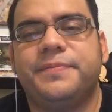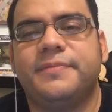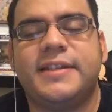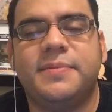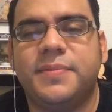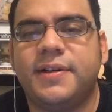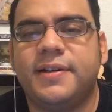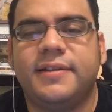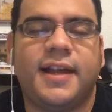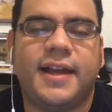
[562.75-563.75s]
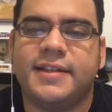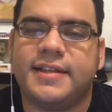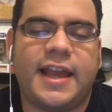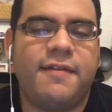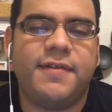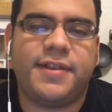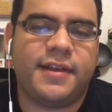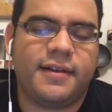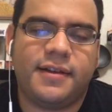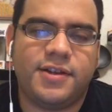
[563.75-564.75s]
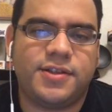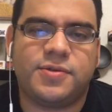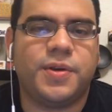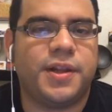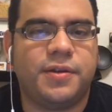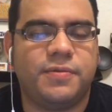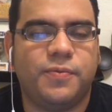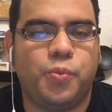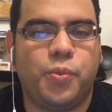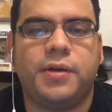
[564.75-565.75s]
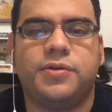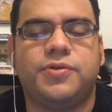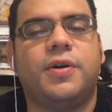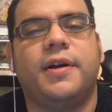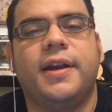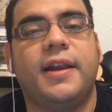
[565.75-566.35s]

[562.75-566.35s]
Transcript: Simba, lions, like everything is just really well drawn.